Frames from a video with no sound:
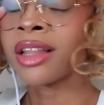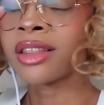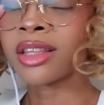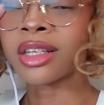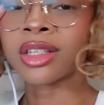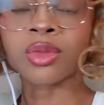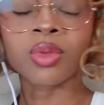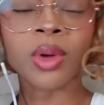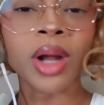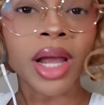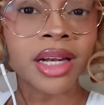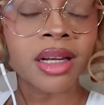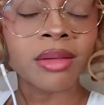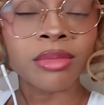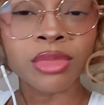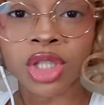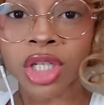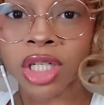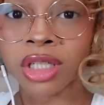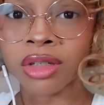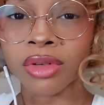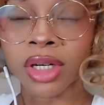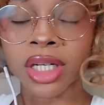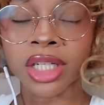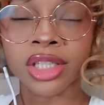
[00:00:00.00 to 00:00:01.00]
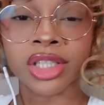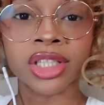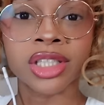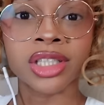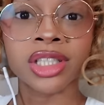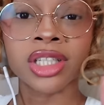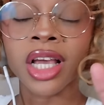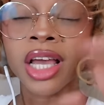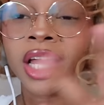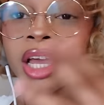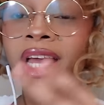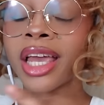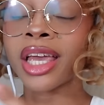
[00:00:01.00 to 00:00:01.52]
these random
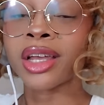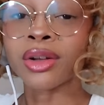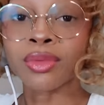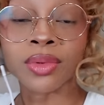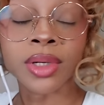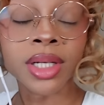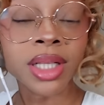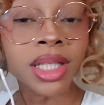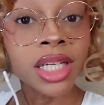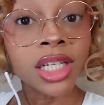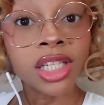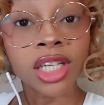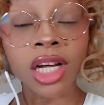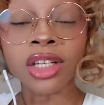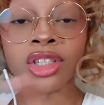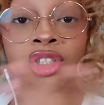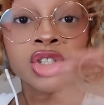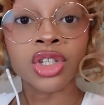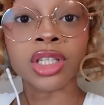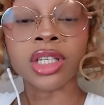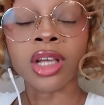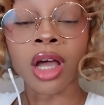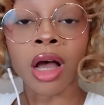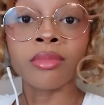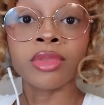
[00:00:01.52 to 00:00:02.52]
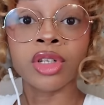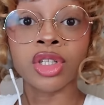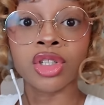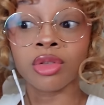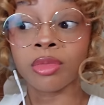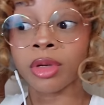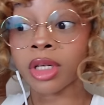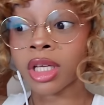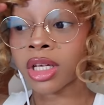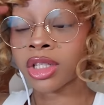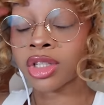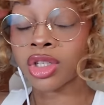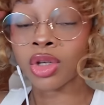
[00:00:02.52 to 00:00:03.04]
generations. It really does just come to you
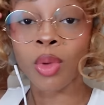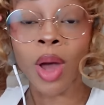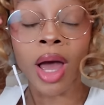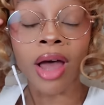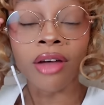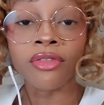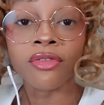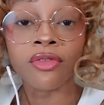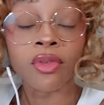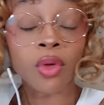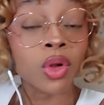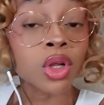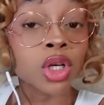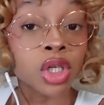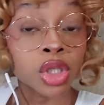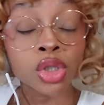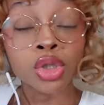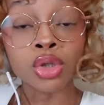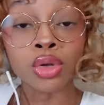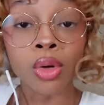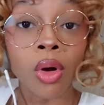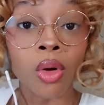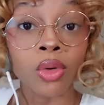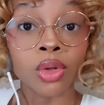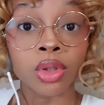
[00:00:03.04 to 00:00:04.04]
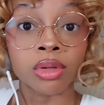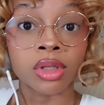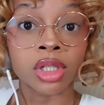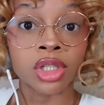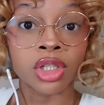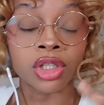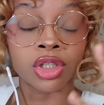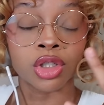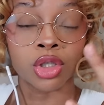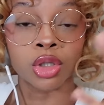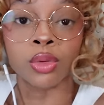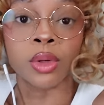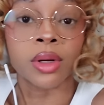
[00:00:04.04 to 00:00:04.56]
because you have full control. You can
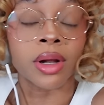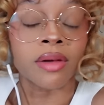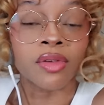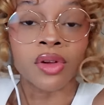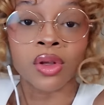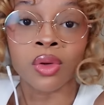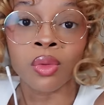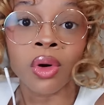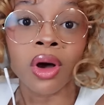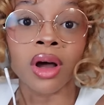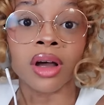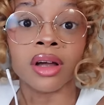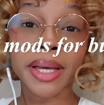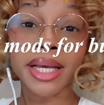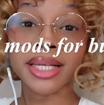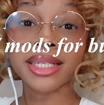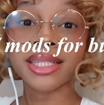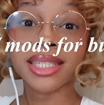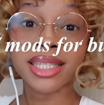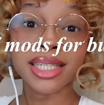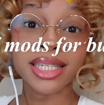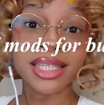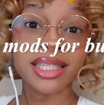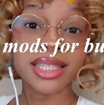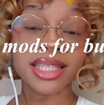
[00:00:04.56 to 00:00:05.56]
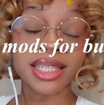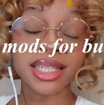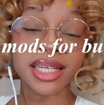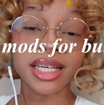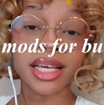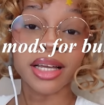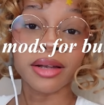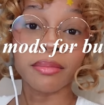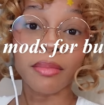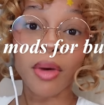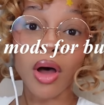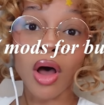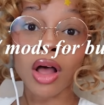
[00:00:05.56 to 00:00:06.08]
just do whatever you want. Best CC
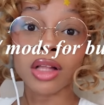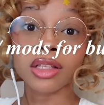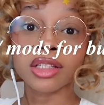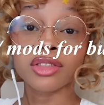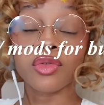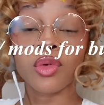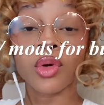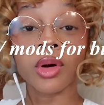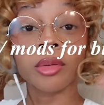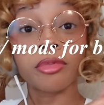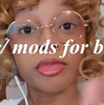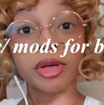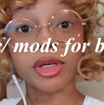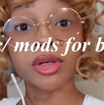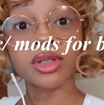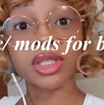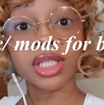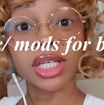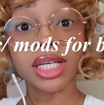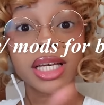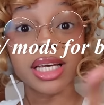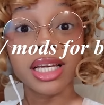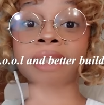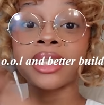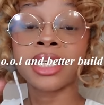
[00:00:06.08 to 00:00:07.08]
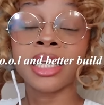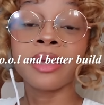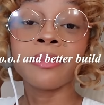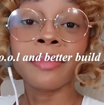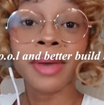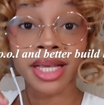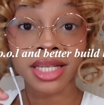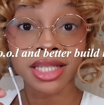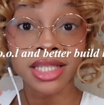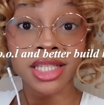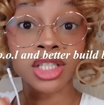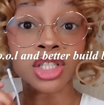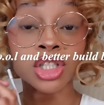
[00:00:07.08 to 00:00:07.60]
and mods for building,
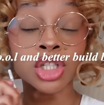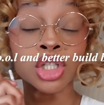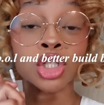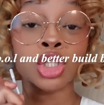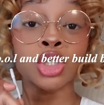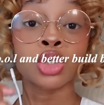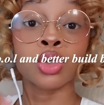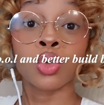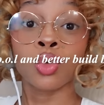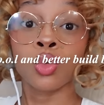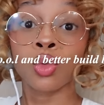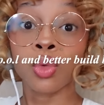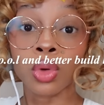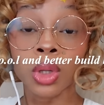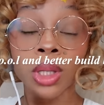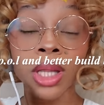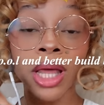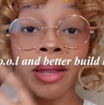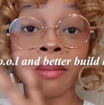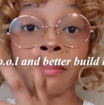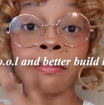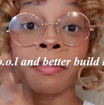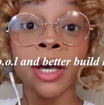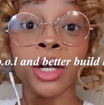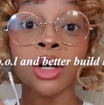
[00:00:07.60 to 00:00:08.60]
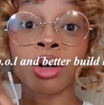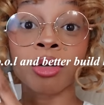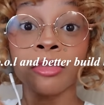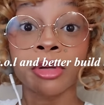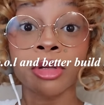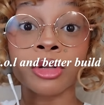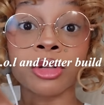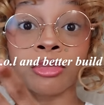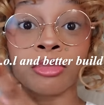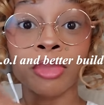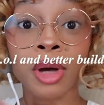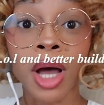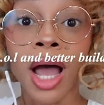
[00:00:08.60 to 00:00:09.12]
TMEX's tool and Better
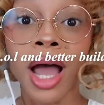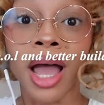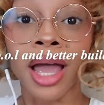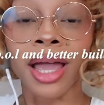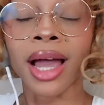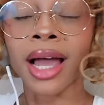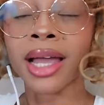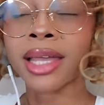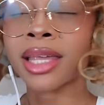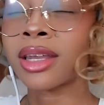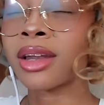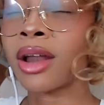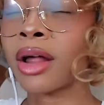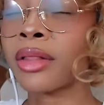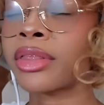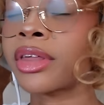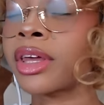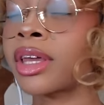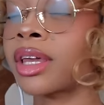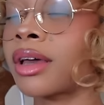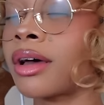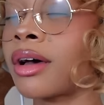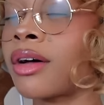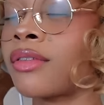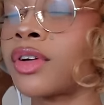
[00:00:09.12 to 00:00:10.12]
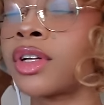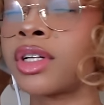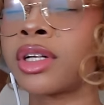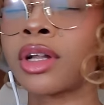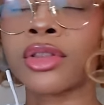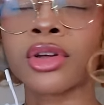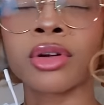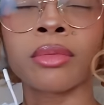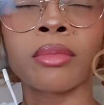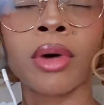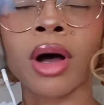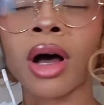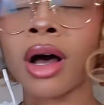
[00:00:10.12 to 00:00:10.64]
Build By. I cannot think of
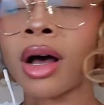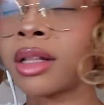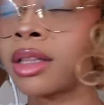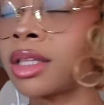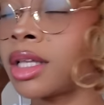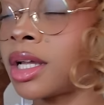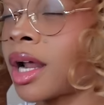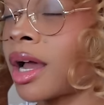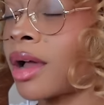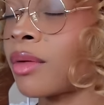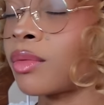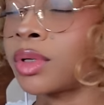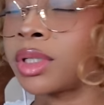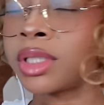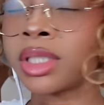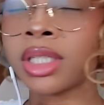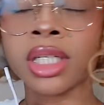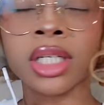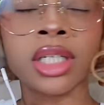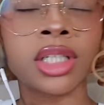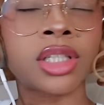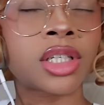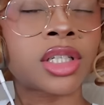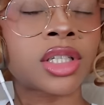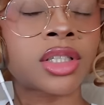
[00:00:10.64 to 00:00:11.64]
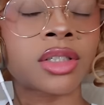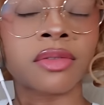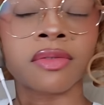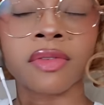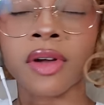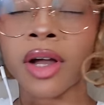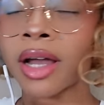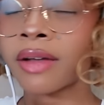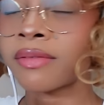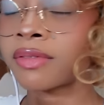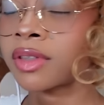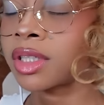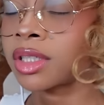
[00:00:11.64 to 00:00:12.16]
another mod that I would need to
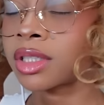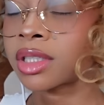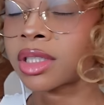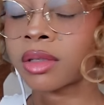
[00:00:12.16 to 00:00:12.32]
survive